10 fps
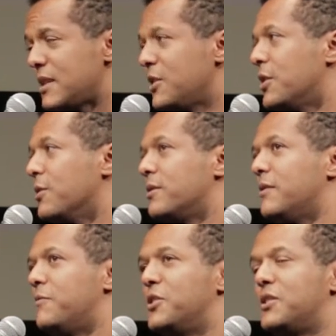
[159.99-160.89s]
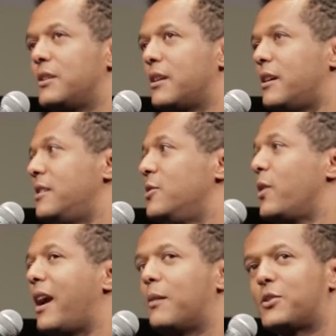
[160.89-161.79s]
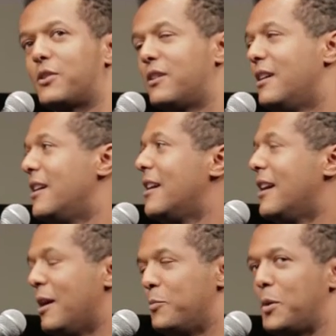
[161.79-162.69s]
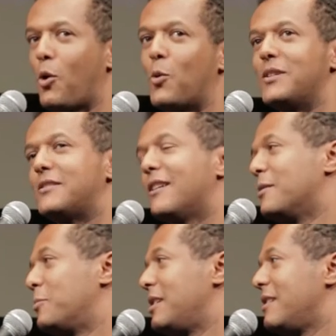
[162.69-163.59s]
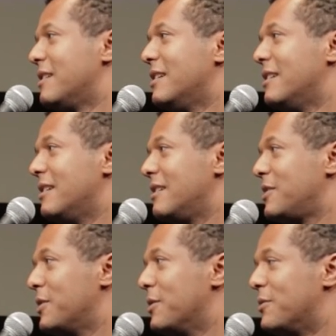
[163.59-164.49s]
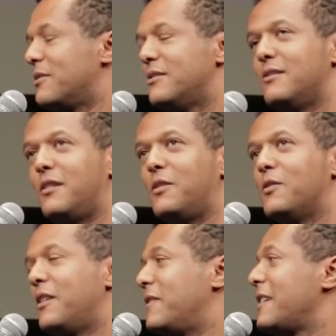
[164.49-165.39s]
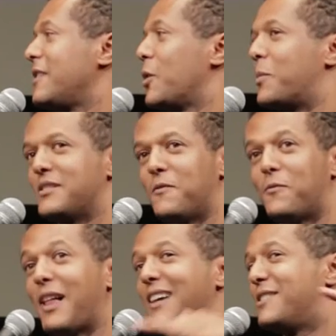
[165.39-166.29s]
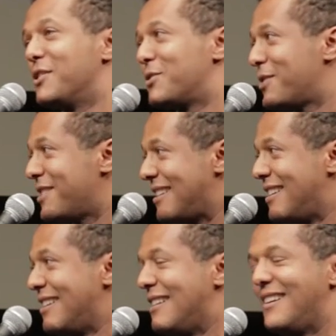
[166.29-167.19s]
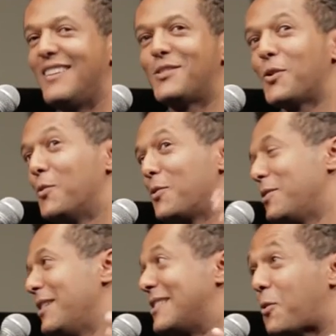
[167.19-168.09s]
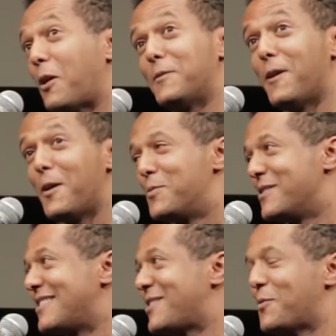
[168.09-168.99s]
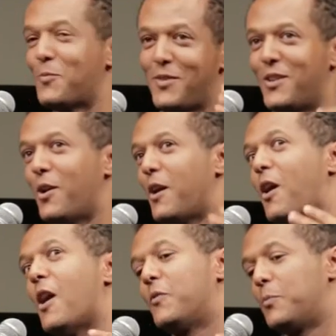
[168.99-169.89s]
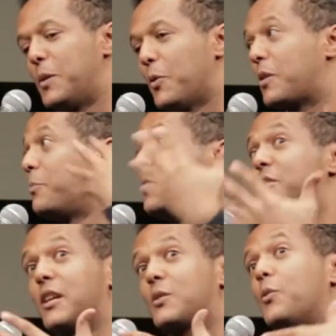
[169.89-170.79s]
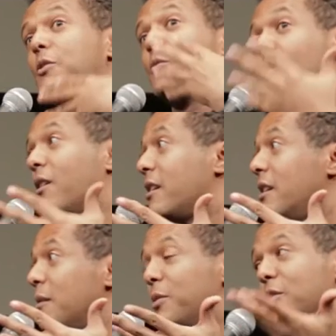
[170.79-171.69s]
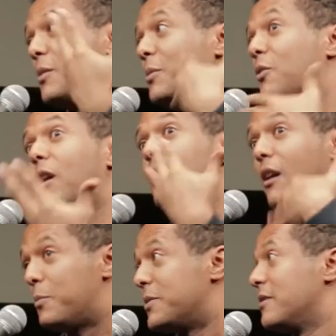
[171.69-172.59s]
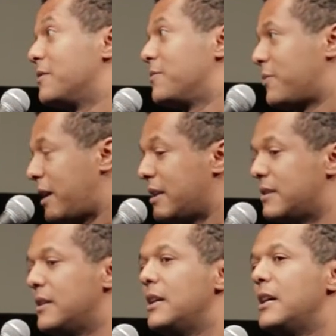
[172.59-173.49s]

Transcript: you know, in Virginia and New Hampshire, and people always telling me, you know, they think Ethiopia is a flat desert, so it's quite the opposite. So you know, often people can project what you are, but you could be quite opposite of that.